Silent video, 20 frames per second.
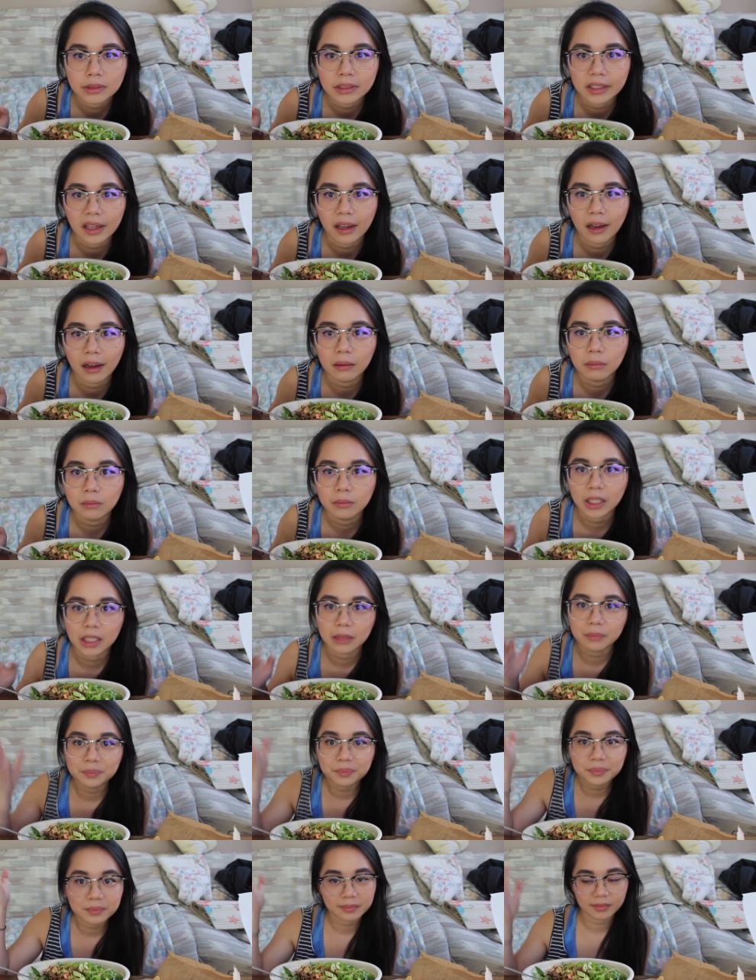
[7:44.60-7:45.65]
Yeah, but
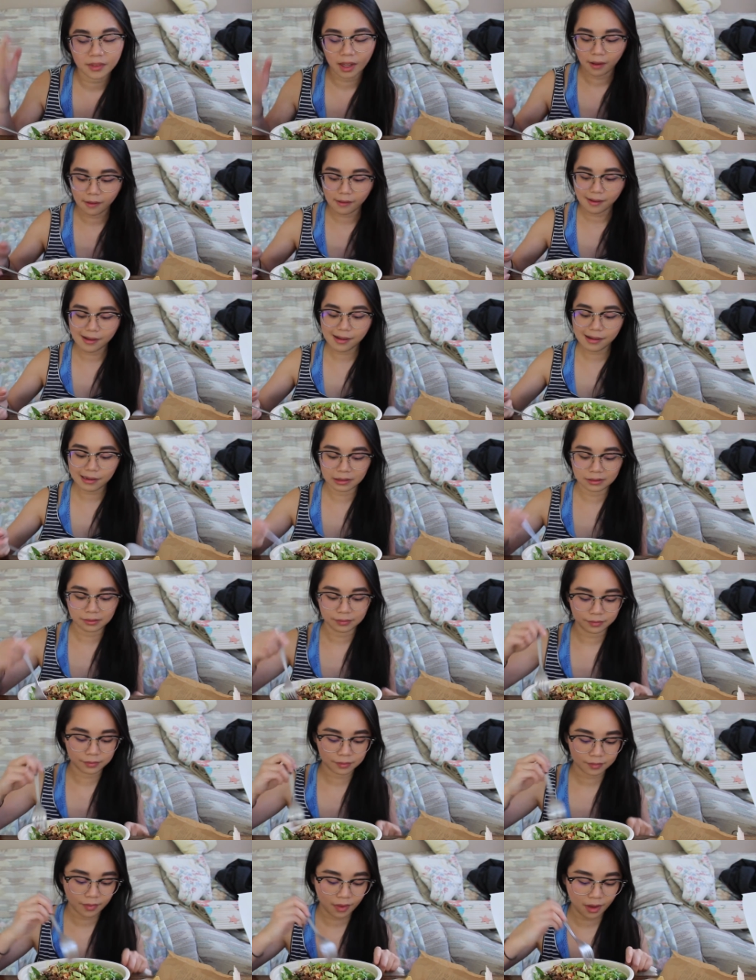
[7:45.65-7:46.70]
eh,
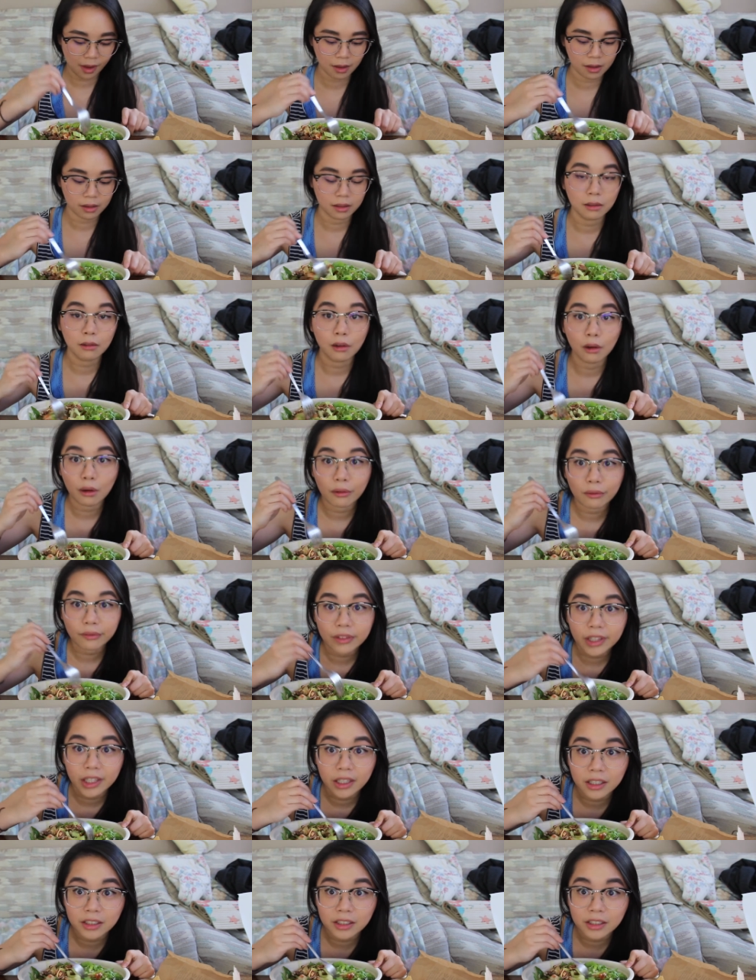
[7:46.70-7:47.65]
hopefully